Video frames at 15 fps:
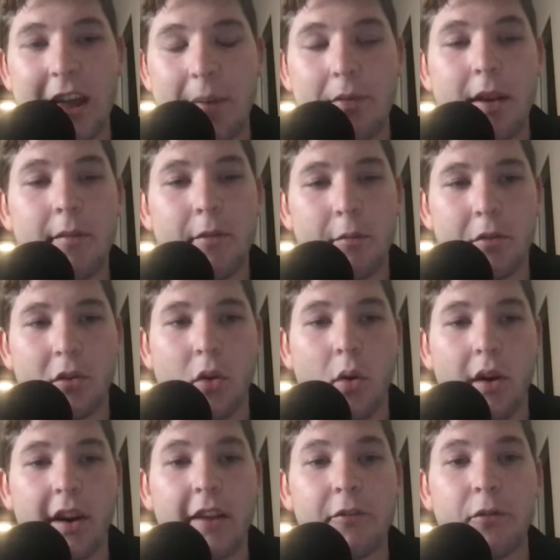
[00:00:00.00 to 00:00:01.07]
keep them from
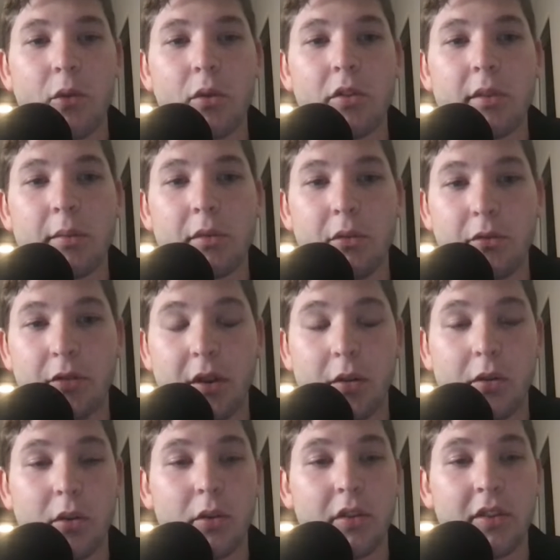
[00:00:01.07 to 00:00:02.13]
scoring, and force them to
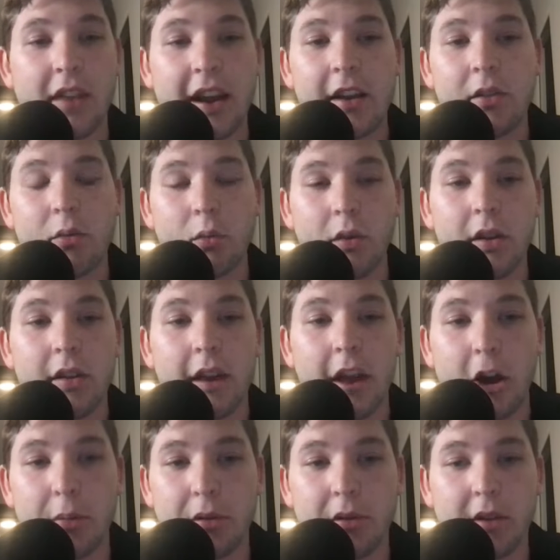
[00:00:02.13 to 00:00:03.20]
field goals, and that has really
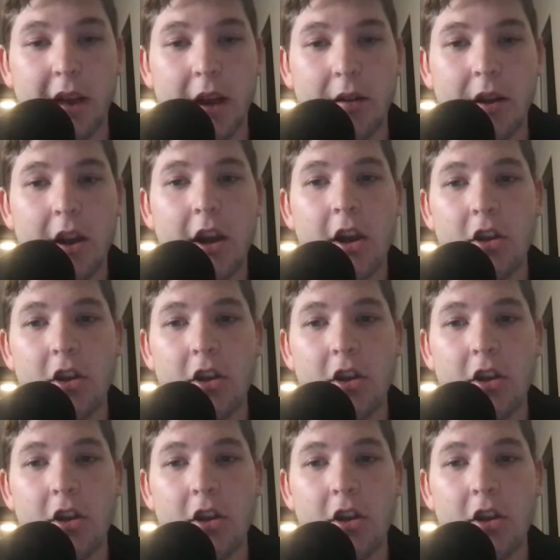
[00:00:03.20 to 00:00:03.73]
helped us out.